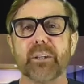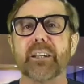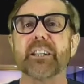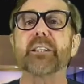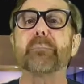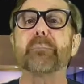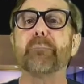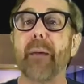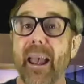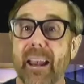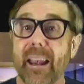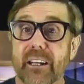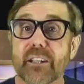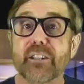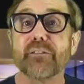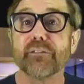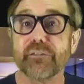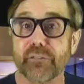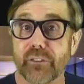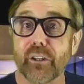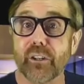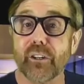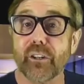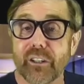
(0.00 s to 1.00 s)

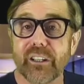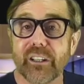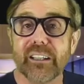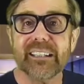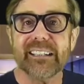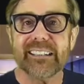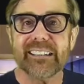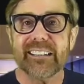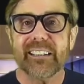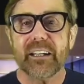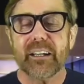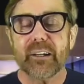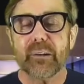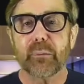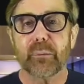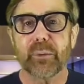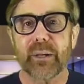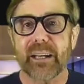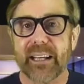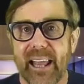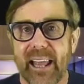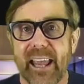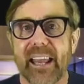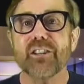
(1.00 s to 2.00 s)
respectful
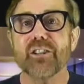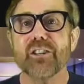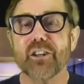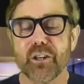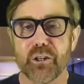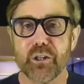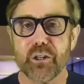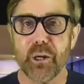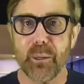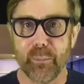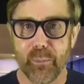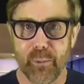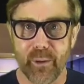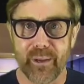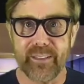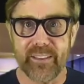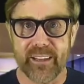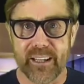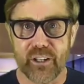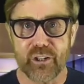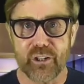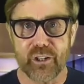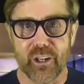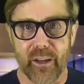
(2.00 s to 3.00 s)
relationship
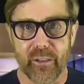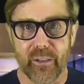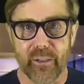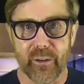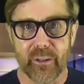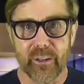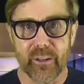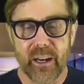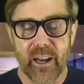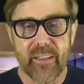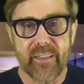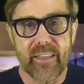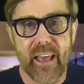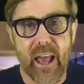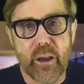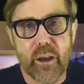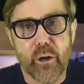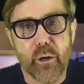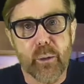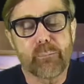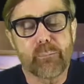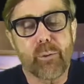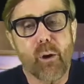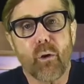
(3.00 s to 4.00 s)
with each other,
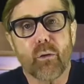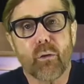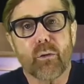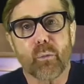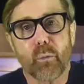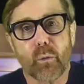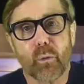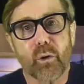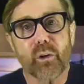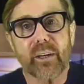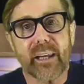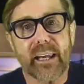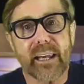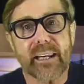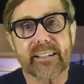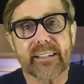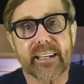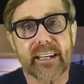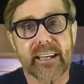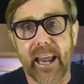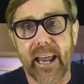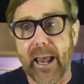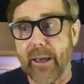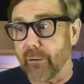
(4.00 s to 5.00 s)
that you're both
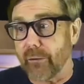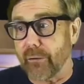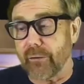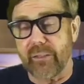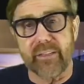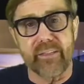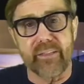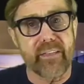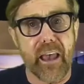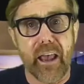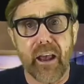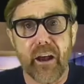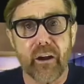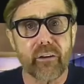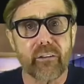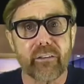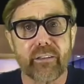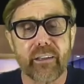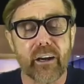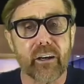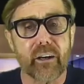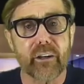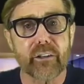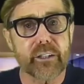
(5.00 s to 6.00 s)
working together.
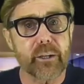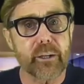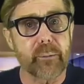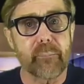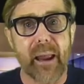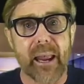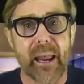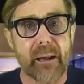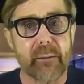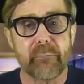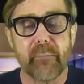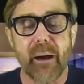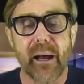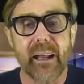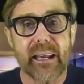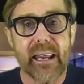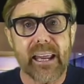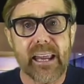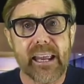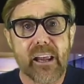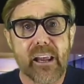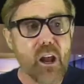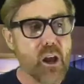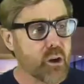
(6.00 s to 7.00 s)
They're there to make
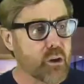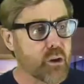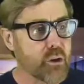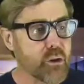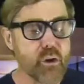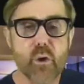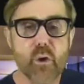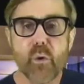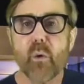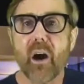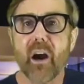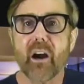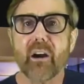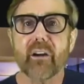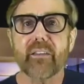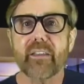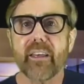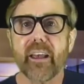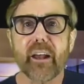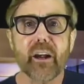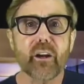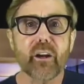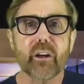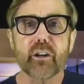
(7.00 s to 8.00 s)
money. You
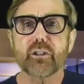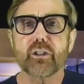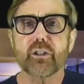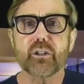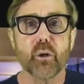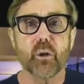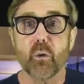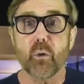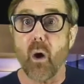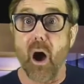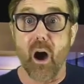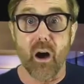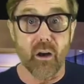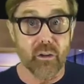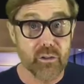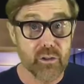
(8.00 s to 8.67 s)
are there to